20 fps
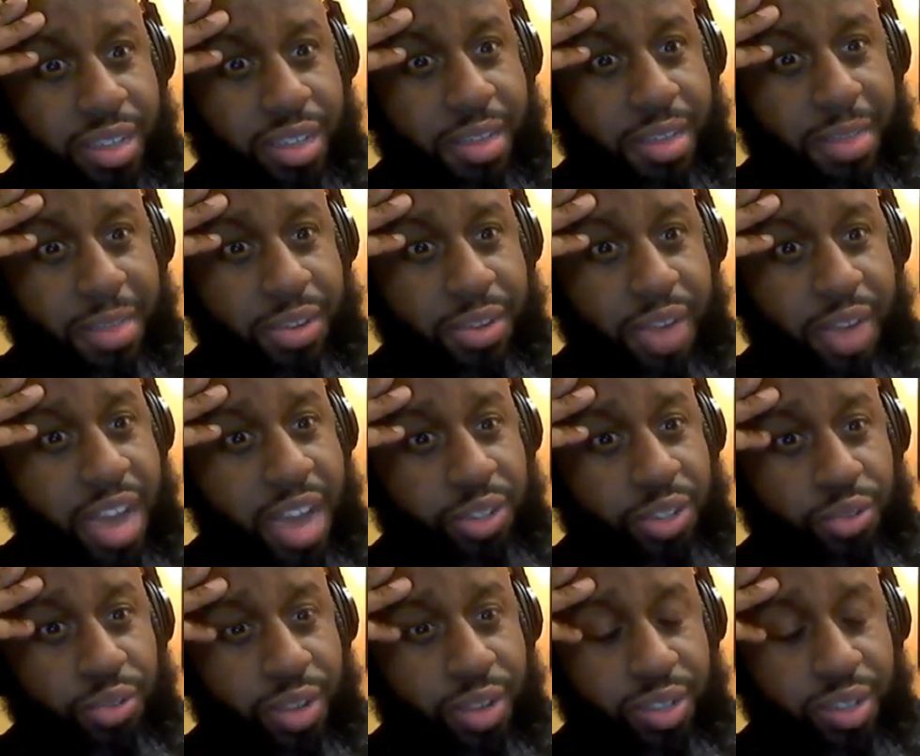I do not
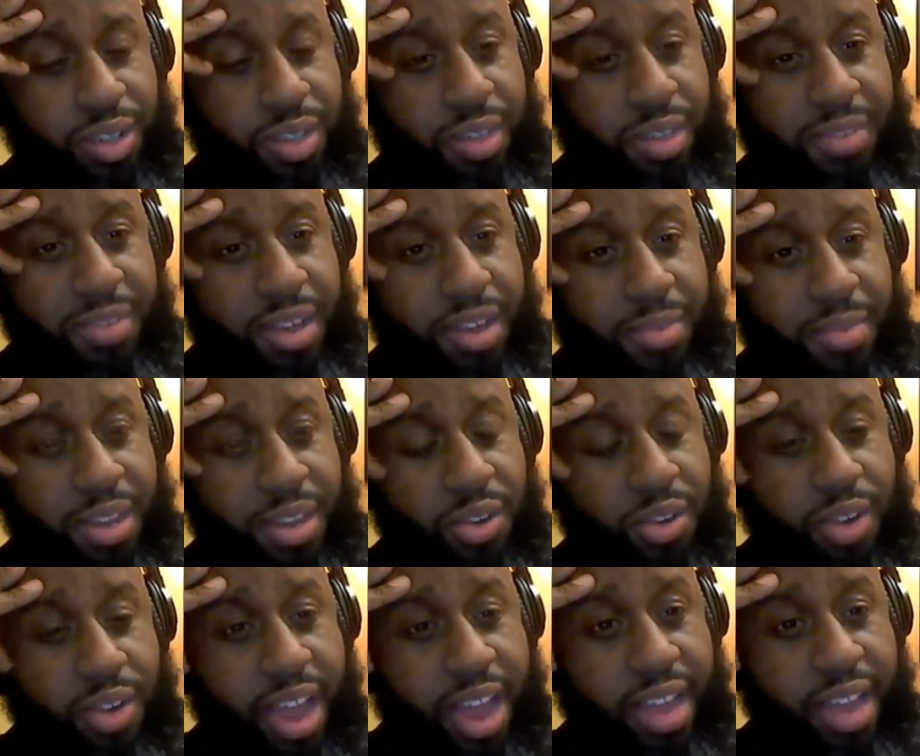trust WWE
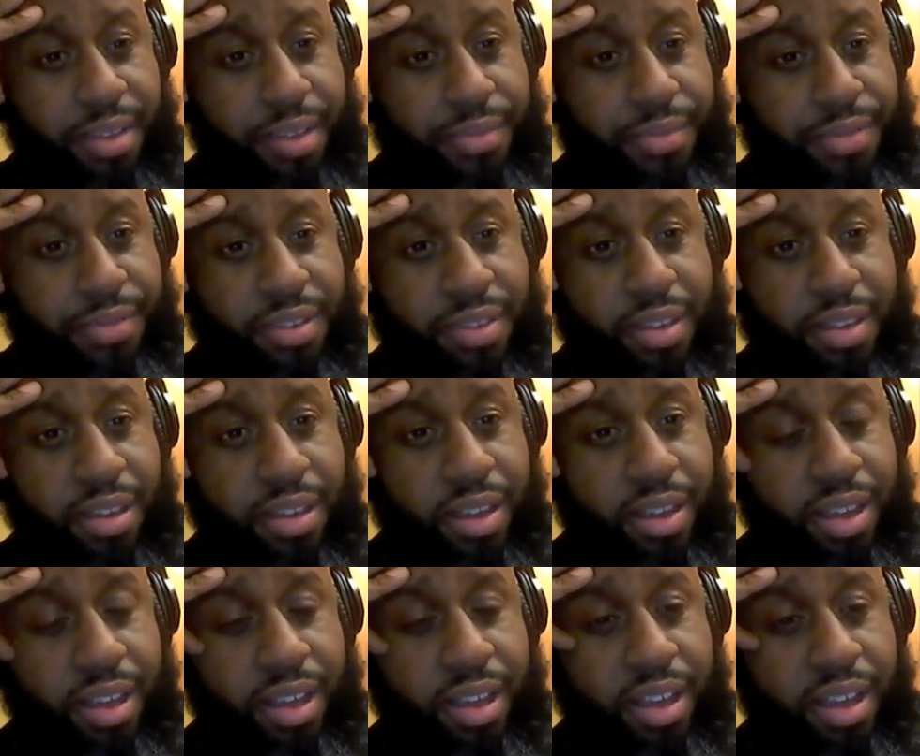Creative.
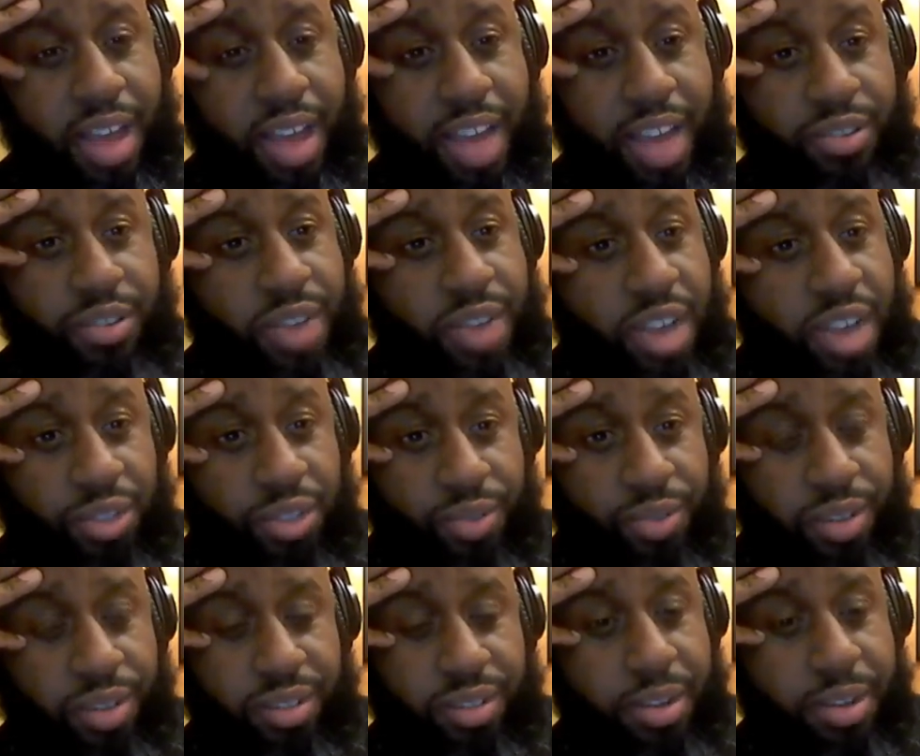I do not
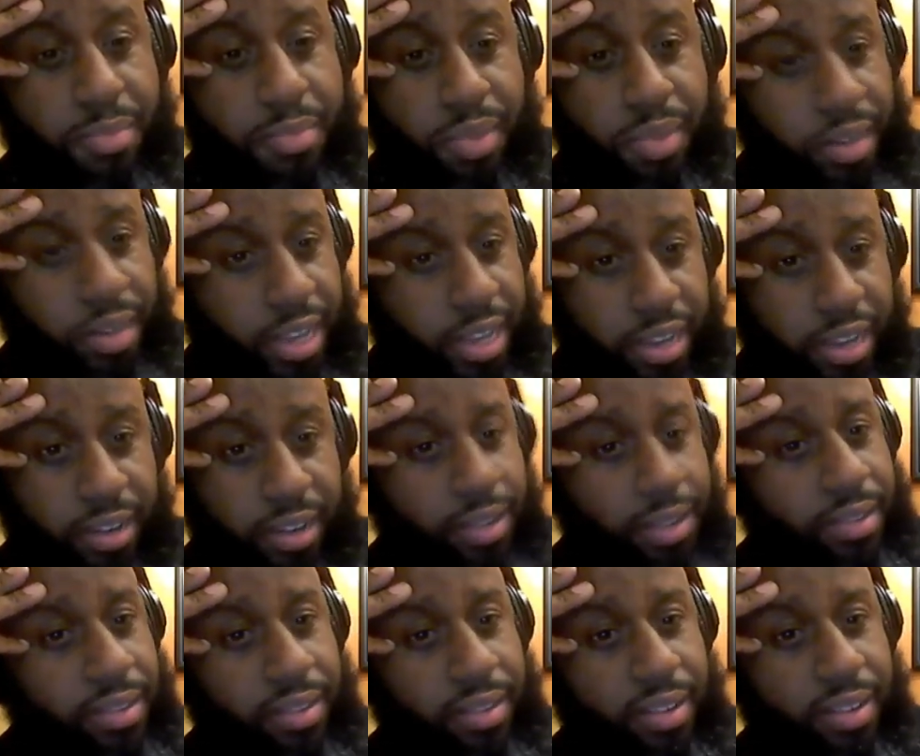trust their booking.
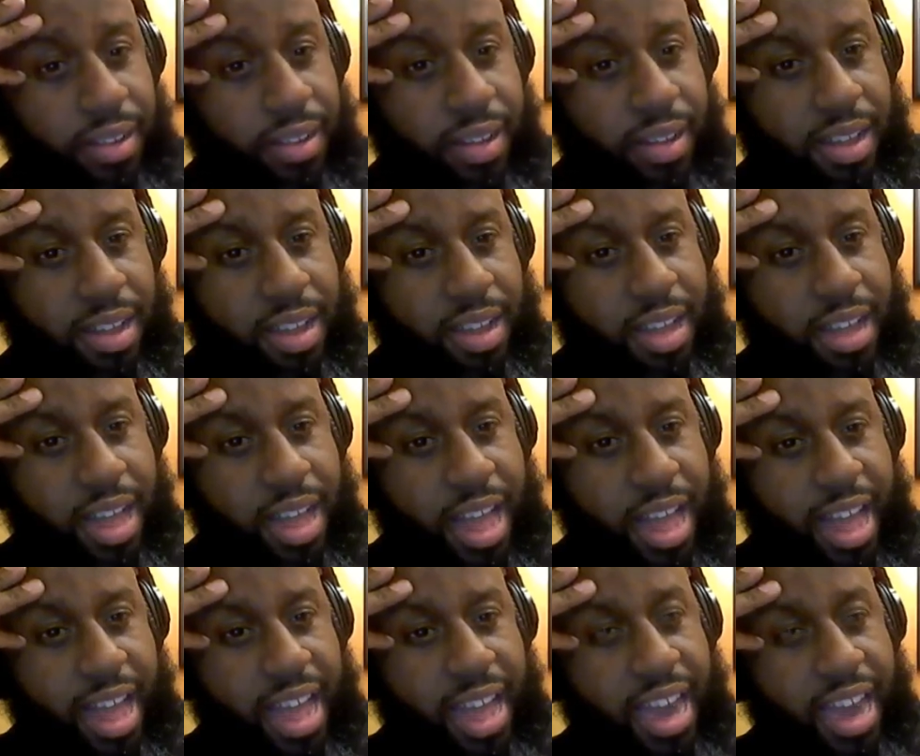
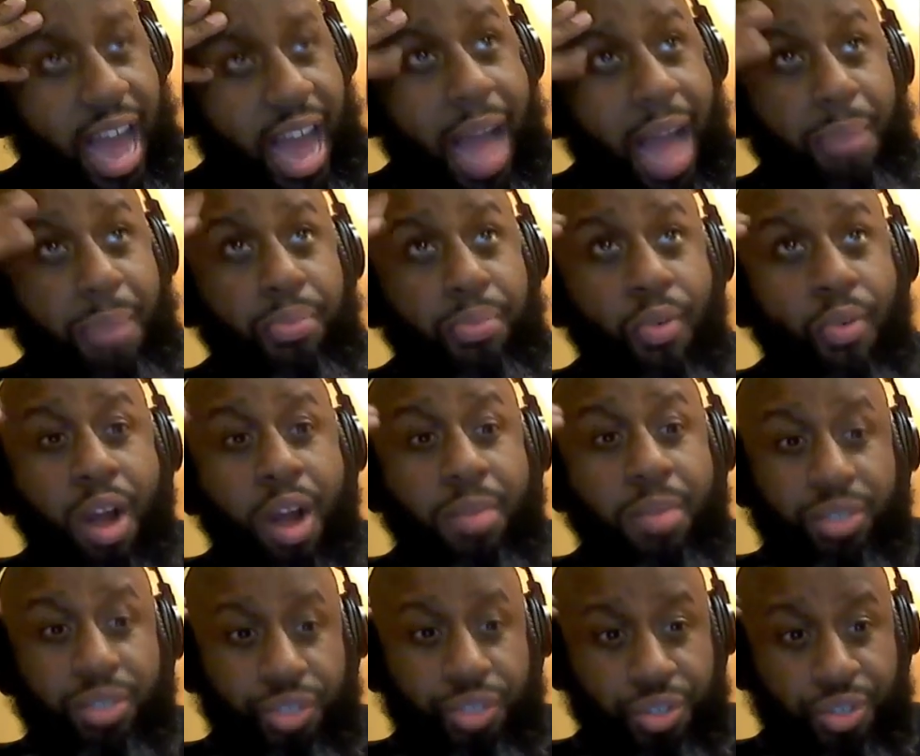And I
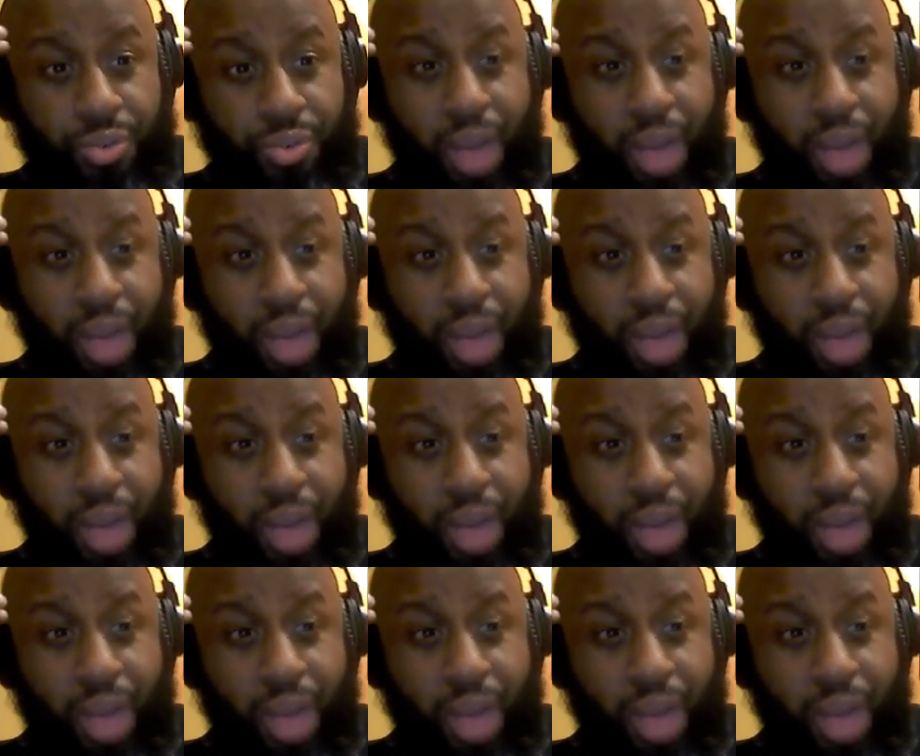promise you,